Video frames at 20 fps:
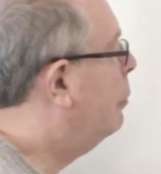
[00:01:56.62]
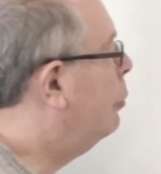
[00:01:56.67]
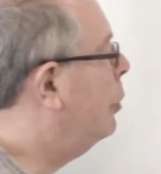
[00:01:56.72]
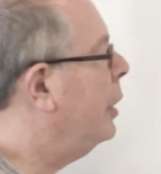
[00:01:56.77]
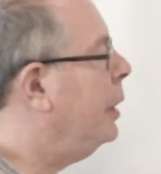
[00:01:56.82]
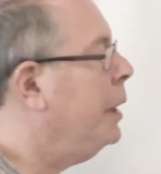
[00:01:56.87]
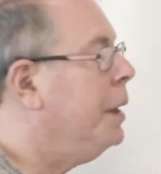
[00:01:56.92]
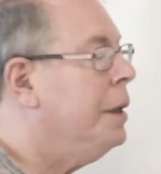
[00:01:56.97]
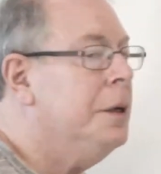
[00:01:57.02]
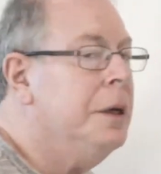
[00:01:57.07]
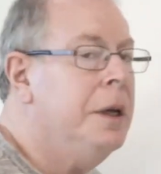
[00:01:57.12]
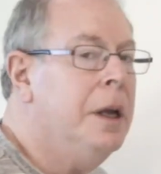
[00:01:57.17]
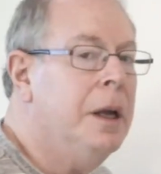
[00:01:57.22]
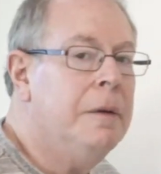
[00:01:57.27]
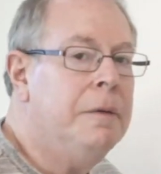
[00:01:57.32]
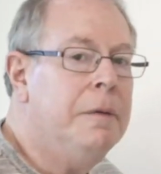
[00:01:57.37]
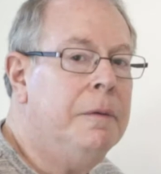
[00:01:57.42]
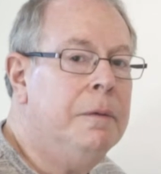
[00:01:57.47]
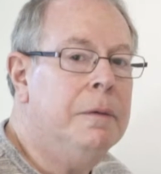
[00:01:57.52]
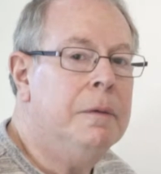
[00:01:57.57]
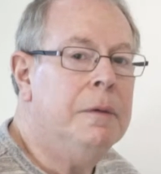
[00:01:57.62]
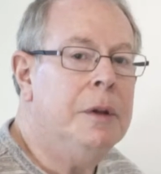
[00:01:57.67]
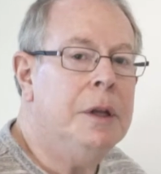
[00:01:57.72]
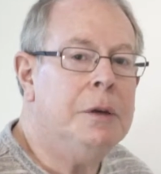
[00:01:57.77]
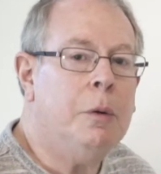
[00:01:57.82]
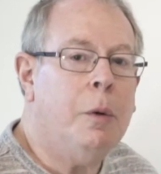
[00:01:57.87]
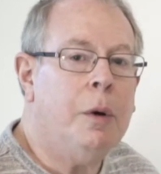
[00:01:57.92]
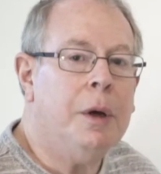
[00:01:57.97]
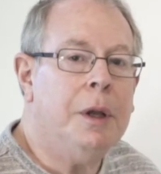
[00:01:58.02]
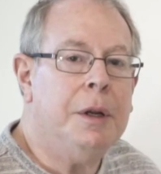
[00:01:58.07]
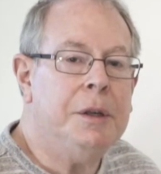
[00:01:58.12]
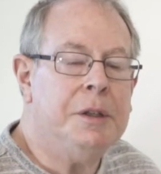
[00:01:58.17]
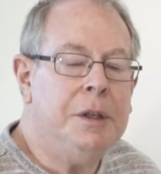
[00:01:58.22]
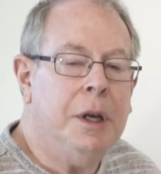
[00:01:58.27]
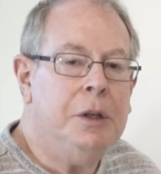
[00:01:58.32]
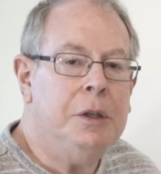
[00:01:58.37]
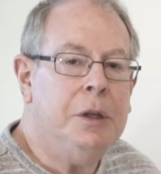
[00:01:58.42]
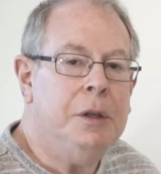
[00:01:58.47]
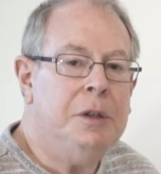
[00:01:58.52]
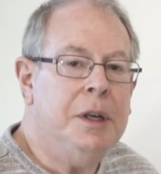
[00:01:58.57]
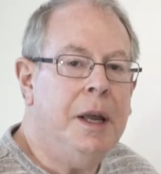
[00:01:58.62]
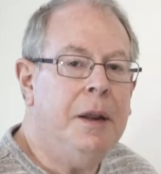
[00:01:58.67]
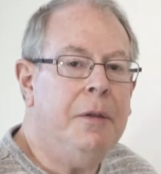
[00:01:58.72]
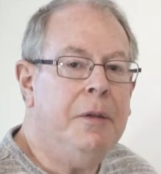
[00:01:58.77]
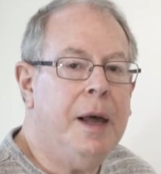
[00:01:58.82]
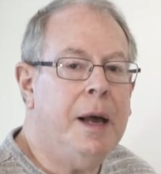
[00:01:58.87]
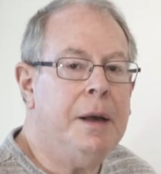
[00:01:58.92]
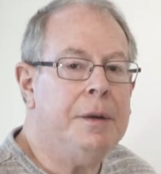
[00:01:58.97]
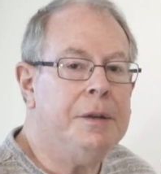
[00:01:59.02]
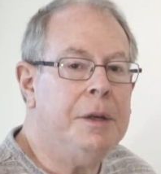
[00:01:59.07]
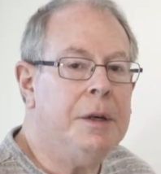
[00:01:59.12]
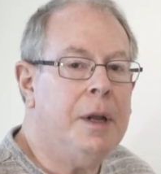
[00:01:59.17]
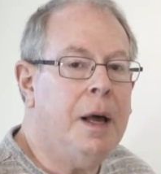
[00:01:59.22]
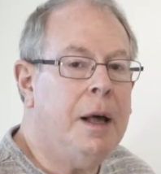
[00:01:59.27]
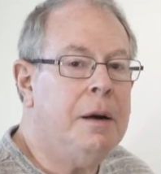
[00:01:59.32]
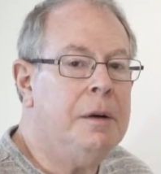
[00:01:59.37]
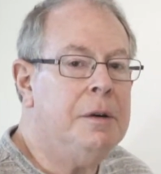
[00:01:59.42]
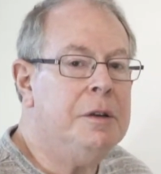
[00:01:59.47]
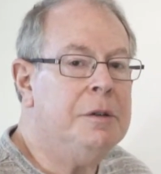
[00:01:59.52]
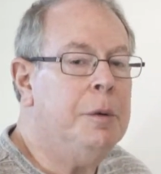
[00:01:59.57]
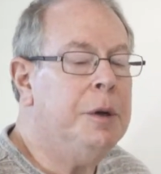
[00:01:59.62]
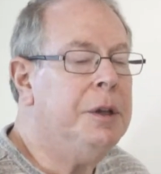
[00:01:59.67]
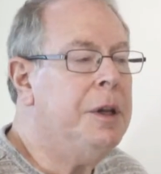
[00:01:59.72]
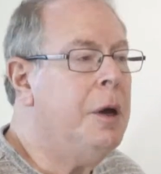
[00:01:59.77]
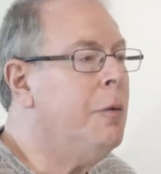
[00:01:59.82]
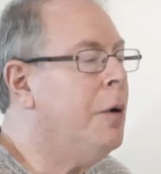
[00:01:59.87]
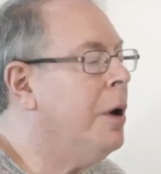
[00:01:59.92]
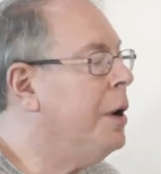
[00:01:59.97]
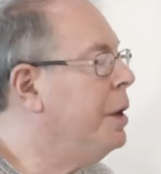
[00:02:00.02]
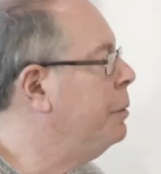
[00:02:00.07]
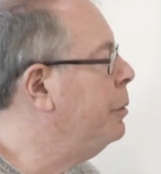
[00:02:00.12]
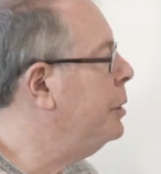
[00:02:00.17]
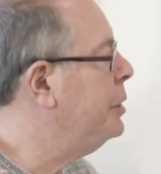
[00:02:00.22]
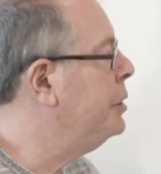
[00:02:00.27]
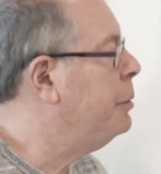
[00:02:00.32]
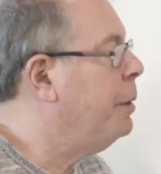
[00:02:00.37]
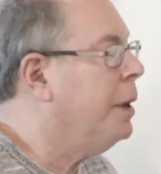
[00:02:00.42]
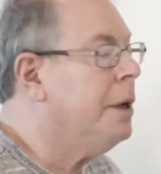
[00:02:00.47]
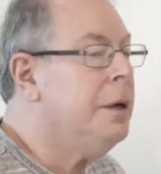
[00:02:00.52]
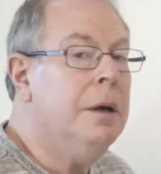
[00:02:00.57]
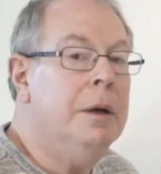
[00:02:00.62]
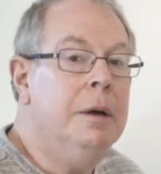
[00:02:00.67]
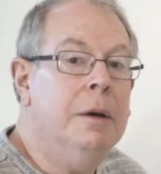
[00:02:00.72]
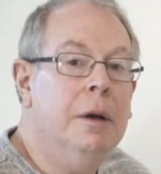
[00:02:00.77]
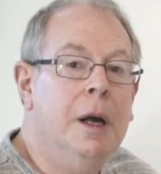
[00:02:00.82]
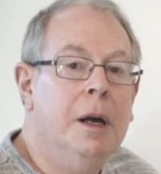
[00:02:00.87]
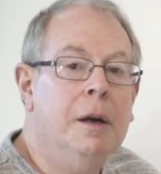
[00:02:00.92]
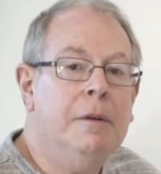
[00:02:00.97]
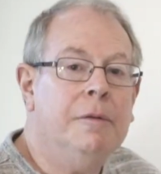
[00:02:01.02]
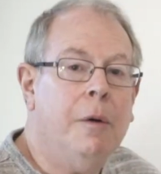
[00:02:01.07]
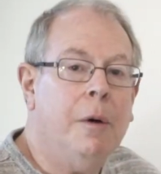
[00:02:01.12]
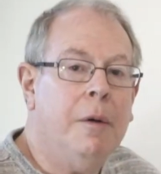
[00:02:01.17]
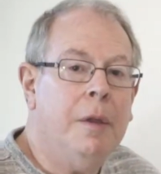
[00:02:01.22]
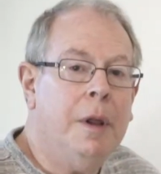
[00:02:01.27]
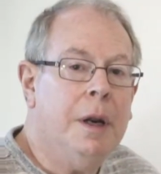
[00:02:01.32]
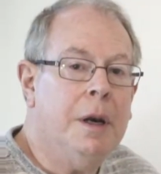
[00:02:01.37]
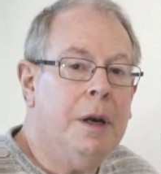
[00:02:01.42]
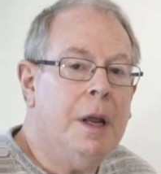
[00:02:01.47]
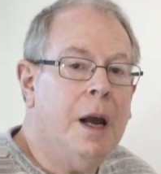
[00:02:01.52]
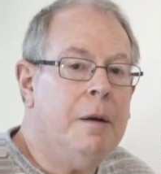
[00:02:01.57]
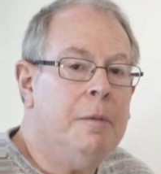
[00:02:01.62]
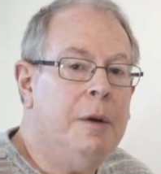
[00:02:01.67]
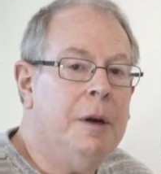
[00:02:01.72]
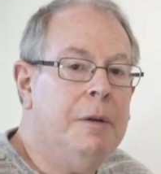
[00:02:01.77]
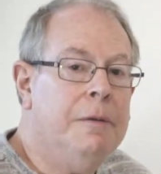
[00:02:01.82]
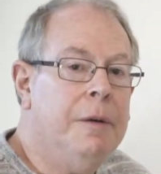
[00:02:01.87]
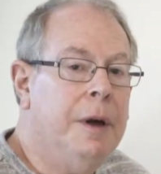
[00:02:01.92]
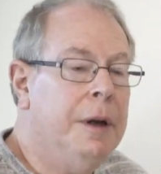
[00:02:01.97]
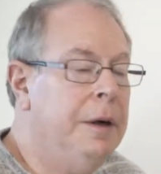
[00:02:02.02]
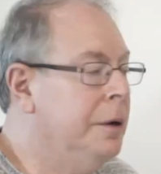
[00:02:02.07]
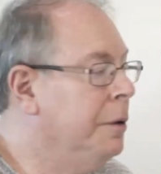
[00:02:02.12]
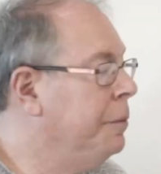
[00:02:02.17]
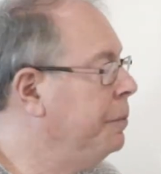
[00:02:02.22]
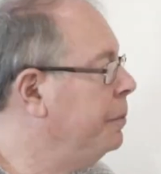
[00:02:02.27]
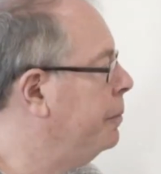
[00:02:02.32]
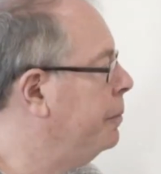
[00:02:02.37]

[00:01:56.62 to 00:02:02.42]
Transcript: willing to give the organization $10,000, but they want it restricted for the endowment fund.